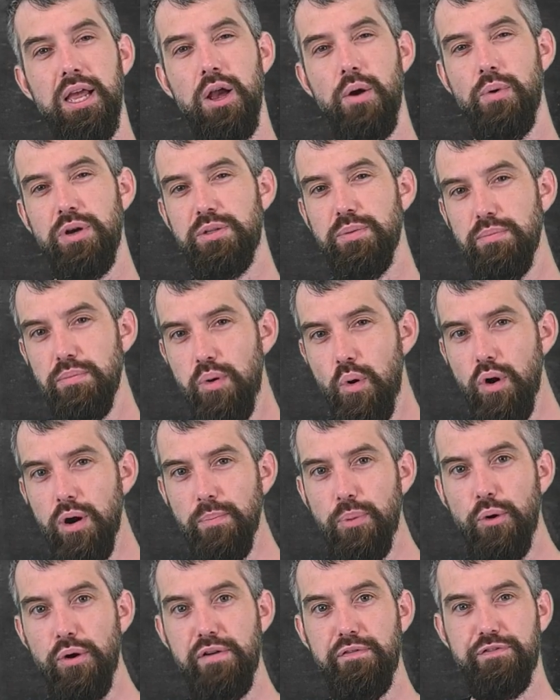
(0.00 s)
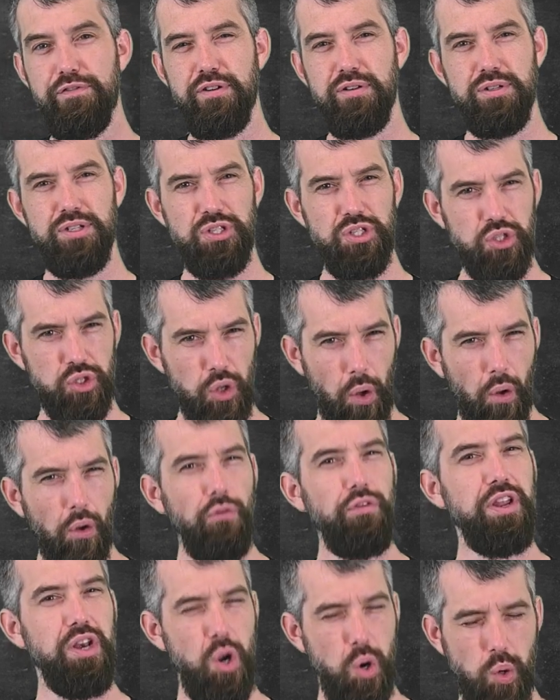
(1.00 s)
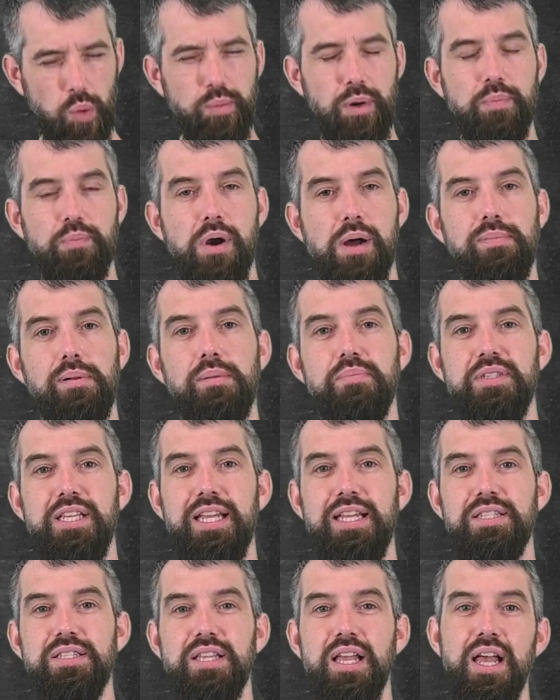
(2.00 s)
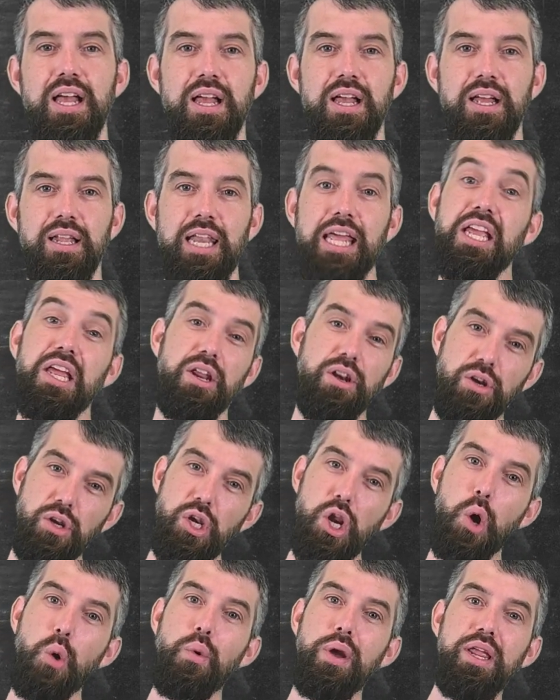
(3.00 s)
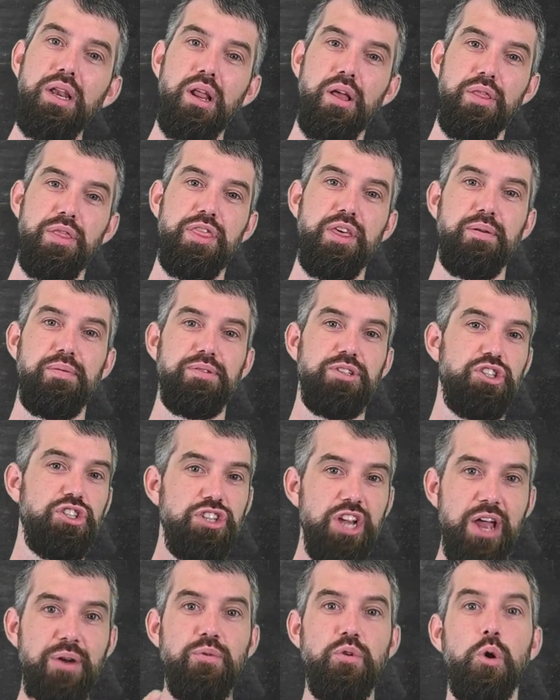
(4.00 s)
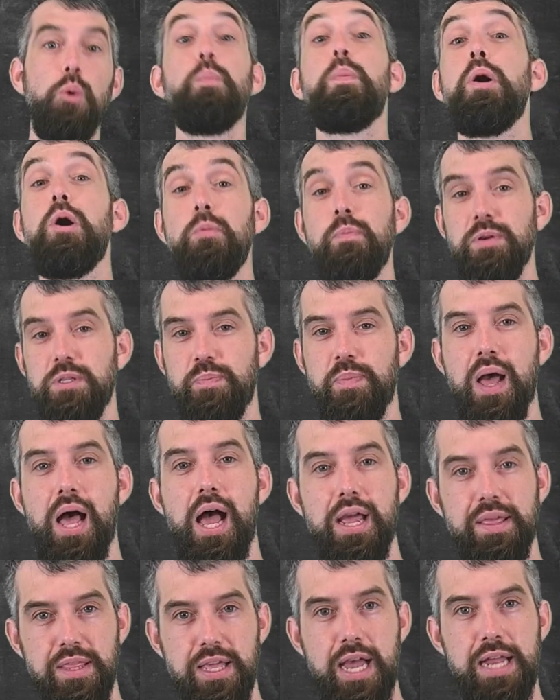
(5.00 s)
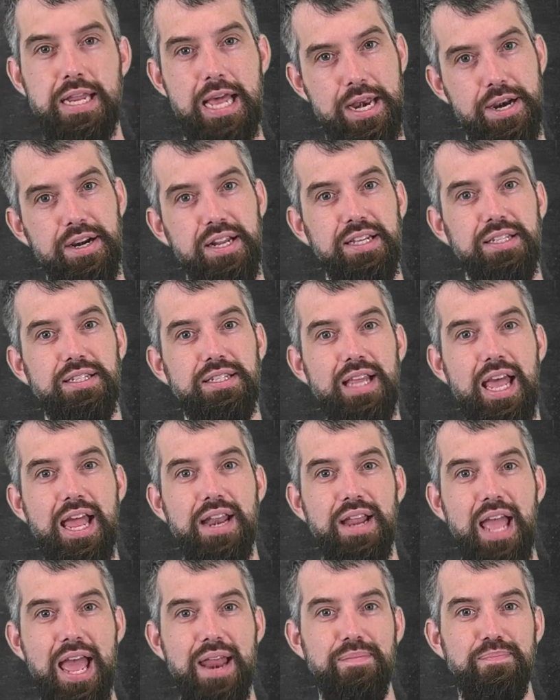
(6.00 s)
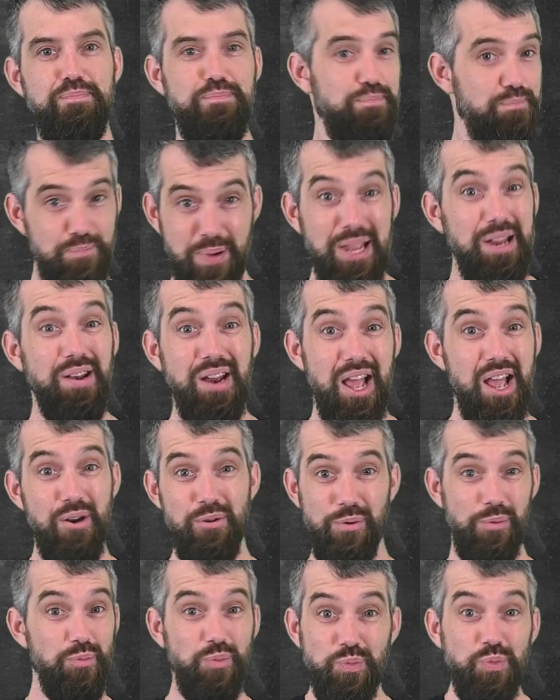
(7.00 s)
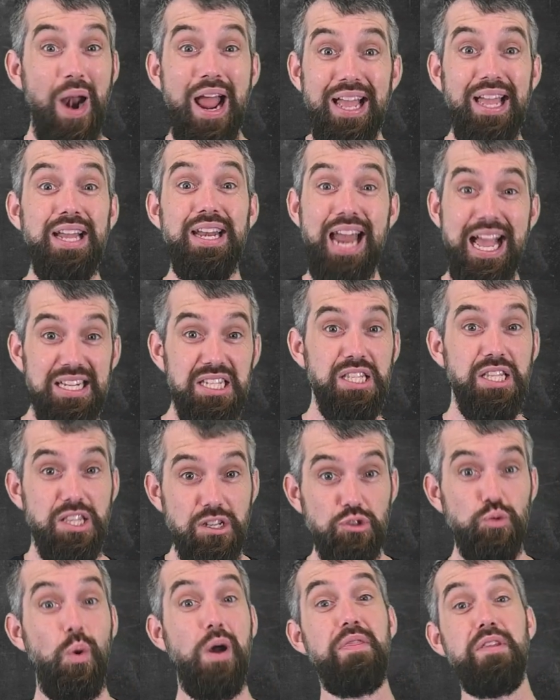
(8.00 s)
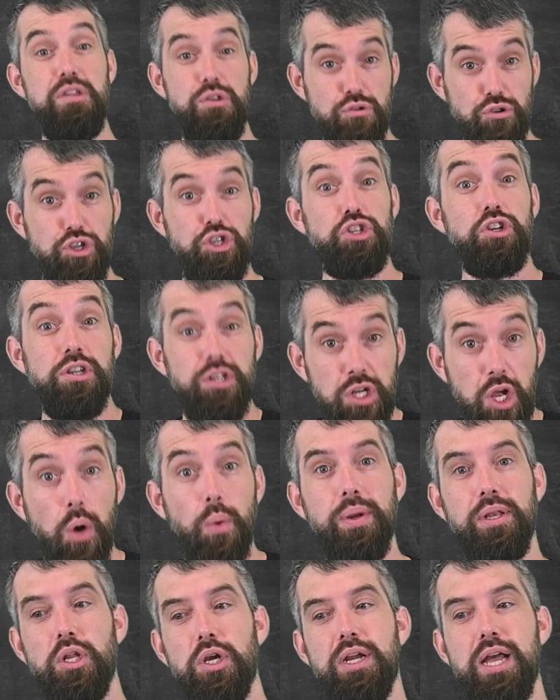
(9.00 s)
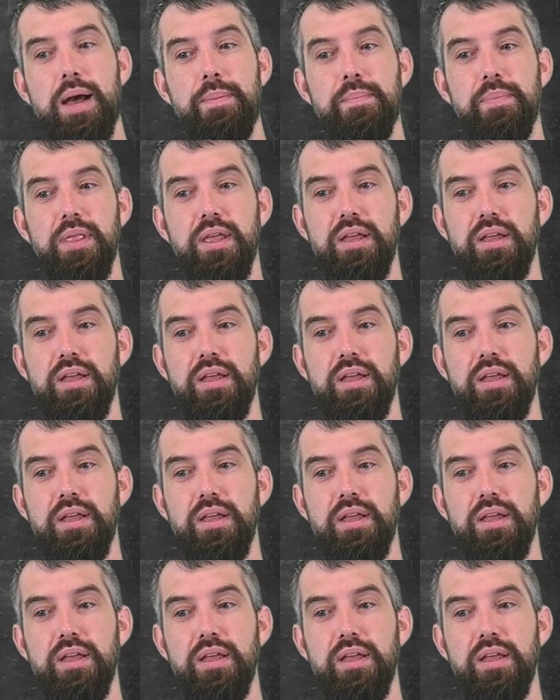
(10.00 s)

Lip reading: What's more important for solving homework problems is like knowing the general purpose behind the identities and recognizing that there's one that you should go and look up.